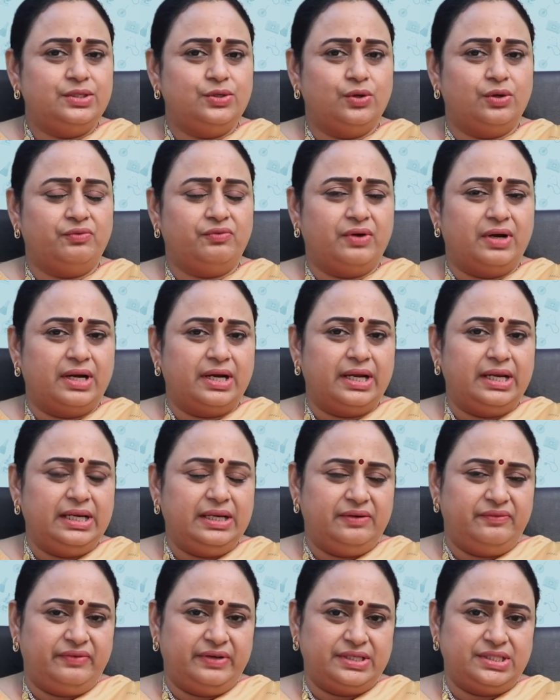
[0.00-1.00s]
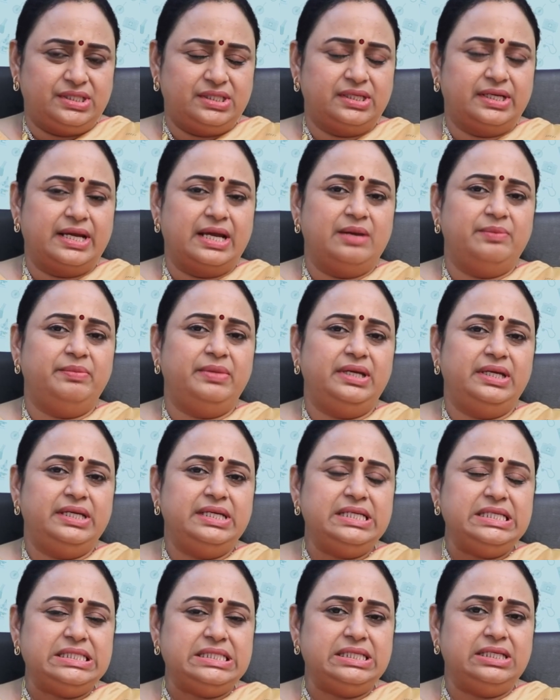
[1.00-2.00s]
your fungal infection can be
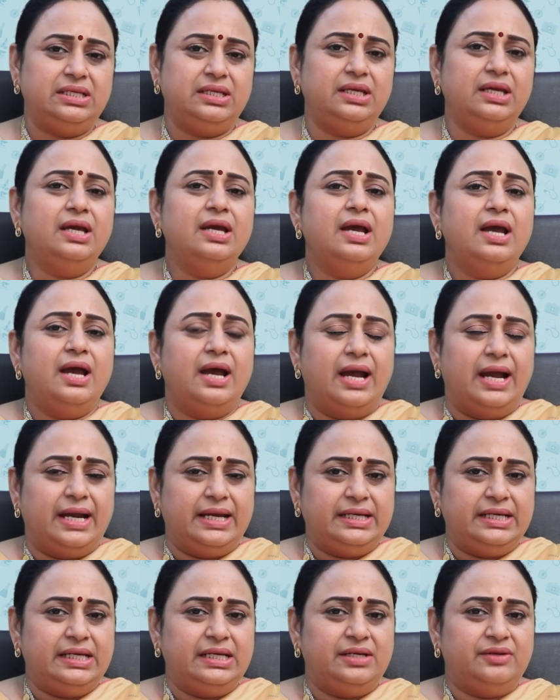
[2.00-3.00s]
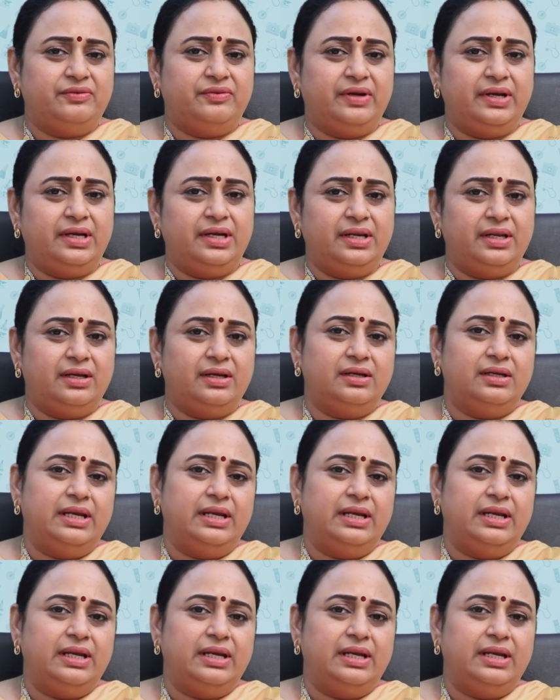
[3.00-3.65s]
easily identified,